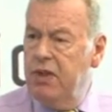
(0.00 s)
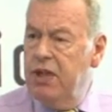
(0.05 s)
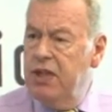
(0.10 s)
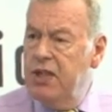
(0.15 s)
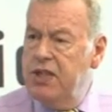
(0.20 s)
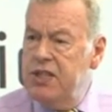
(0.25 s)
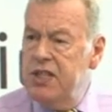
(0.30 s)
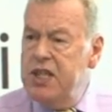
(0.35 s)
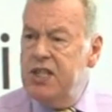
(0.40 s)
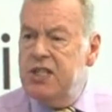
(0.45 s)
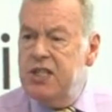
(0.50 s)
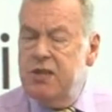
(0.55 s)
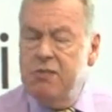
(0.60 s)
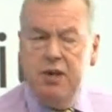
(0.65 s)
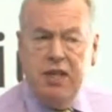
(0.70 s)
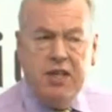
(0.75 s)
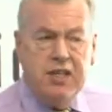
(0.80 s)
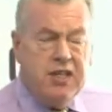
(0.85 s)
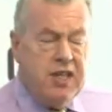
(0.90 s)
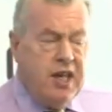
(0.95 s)

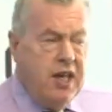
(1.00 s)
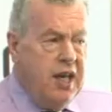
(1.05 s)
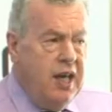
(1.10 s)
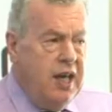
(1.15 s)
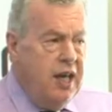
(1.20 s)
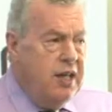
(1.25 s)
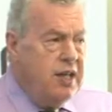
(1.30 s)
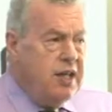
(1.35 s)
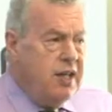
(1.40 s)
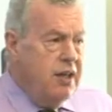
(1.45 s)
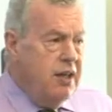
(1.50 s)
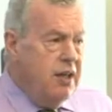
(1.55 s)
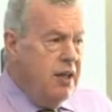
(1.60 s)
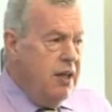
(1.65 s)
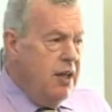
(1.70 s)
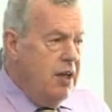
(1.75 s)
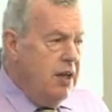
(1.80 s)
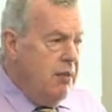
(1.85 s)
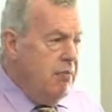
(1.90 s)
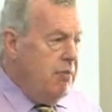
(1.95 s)
sesame seed,
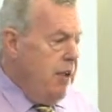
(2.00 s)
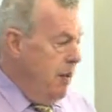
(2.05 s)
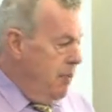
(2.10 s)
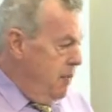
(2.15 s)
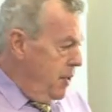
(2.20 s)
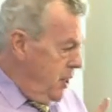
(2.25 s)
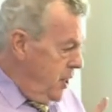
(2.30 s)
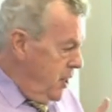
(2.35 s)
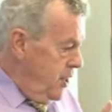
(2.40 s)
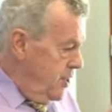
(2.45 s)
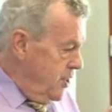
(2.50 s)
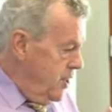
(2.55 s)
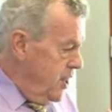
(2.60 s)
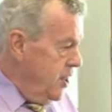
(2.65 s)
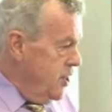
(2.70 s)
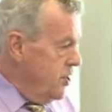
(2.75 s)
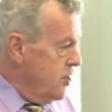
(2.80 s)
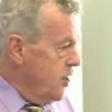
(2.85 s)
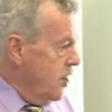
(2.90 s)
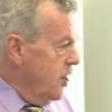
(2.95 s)
pumpkin seed
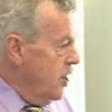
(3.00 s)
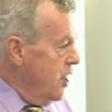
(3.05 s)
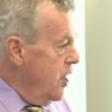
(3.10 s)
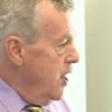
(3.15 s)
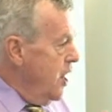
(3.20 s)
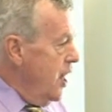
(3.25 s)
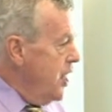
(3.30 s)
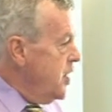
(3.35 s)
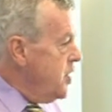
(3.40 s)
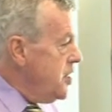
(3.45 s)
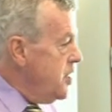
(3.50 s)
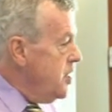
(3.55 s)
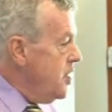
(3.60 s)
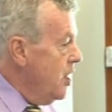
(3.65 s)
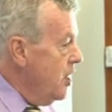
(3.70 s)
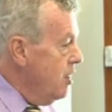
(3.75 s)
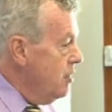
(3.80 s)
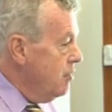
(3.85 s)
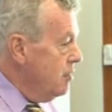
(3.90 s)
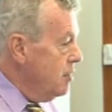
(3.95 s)
and so on, and it didn't
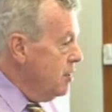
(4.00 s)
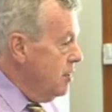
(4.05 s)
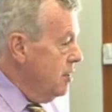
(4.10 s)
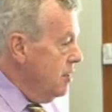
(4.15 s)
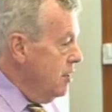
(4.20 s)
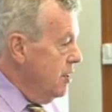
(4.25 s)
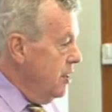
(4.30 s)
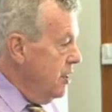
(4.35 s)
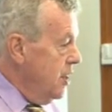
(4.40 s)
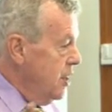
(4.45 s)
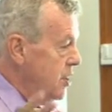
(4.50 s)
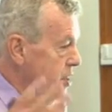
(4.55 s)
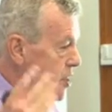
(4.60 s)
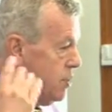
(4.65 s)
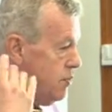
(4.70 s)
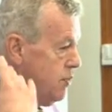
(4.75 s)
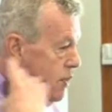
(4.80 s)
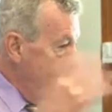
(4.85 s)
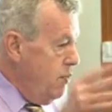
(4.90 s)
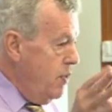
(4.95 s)
hold. It
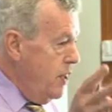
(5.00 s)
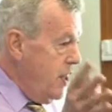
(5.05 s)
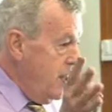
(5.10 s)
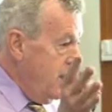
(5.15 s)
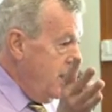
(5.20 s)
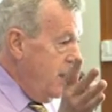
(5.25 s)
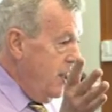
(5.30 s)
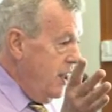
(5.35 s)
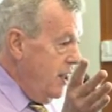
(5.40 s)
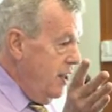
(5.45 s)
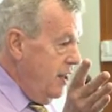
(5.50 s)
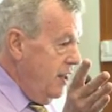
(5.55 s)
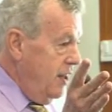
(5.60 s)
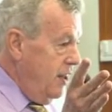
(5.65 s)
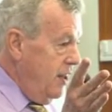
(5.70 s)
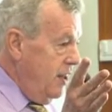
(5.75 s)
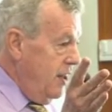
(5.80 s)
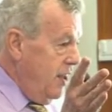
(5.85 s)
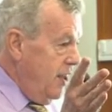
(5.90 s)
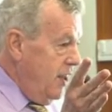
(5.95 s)
just went weak again.
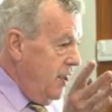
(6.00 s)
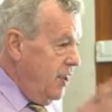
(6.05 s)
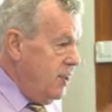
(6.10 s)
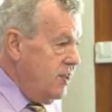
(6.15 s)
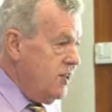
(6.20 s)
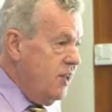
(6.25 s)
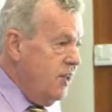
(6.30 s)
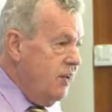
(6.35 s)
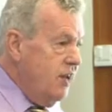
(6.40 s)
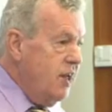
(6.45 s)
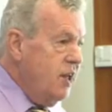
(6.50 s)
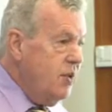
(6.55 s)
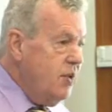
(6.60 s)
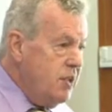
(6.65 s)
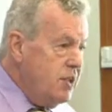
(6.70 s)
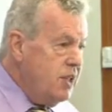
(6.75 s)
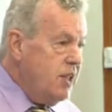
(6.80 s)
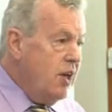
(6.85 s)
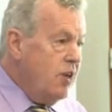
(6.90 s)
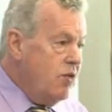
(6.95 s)
So in other
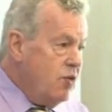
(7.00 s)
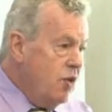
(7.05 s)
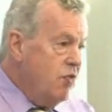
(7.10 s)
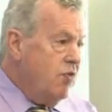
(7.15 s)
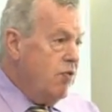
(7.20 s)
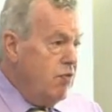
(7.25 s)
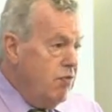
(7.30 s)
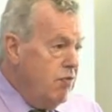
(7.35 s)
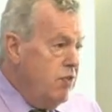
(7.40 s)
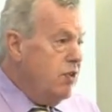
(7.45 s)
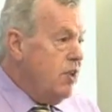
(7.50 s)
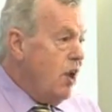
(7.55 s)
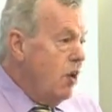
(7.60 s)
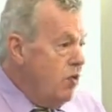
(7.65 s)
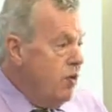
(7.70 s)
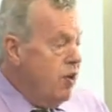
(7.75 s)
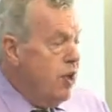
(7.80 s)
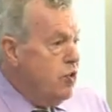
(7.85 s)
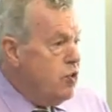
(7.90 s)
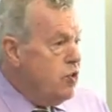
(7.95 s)
words, those
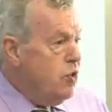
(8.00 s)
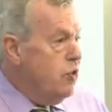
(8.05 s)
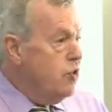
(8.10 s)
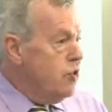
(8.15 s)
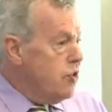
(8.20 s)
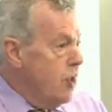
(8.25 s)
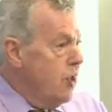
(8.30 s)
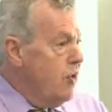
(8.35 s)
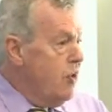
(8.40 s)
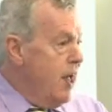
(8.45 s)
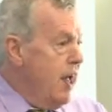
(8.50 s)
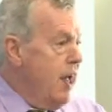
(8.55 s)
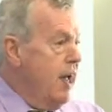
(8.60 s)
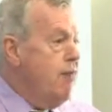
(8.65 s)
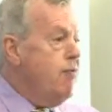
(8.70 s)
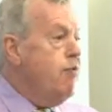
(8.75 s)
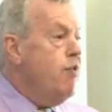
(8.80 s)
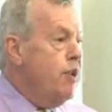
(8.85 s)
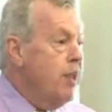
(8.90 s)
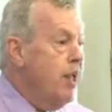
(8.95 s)
oils don't
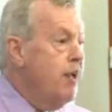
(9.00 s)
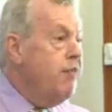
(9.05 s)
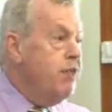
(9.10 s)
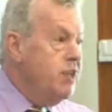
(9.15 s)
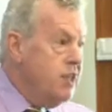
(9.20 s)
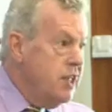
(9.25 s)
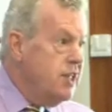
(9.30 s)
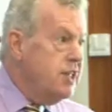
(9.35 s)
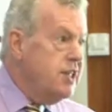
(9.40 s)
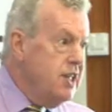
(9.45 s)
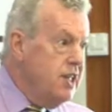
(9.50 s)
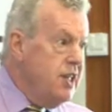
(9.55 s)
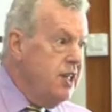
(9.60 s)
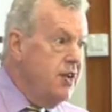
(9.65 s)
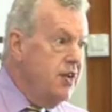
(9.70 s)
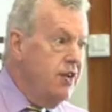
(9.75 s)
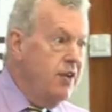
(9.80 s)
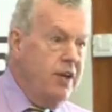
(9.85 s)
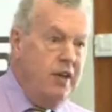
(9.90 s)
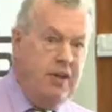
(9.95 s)
have whatever it is in the
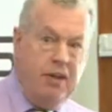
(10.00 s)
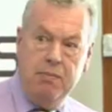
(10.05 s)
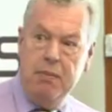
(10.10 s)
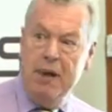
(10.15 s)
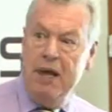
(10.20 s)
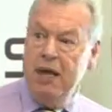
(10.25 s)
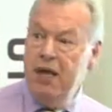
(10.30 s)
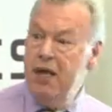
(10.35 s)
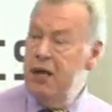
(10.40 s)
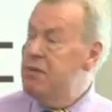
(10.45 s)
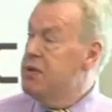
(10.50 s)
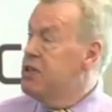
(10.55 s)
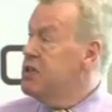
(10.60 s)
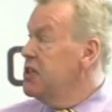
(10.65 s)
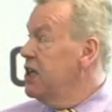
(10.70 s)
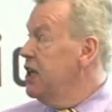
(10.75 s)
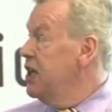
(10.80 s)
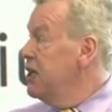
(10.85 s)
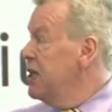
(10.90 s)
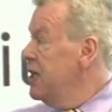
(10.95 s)
oil in the black cumin
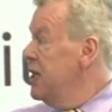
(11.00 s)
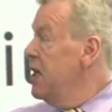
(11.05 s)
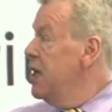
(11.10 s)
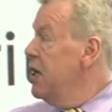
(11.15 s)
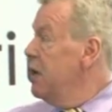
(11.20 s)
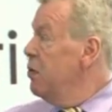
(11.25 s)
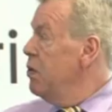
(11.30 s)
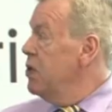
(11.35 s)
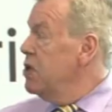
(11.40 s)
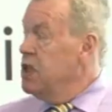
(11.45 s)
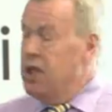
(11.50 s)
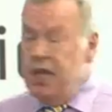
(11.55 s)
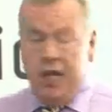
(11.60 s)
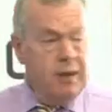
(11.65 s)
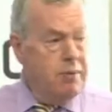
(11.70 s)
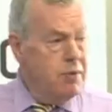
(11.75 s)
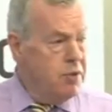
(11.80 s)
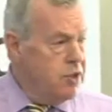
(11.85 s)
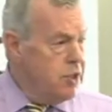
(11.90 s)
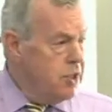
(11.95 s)
seed, which
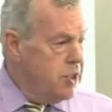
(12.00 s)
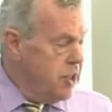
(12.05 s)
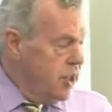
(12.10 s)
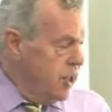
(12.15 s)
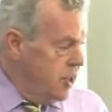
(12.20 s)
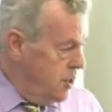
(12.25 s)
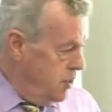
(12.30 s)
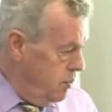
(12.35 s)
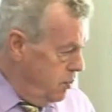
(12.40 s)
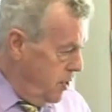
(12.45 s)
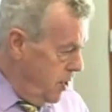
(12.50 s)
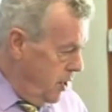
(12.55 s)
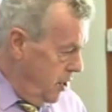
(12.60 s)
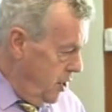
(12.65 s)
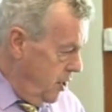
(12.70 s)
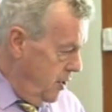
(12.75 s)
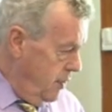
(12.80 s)
enables the D to work.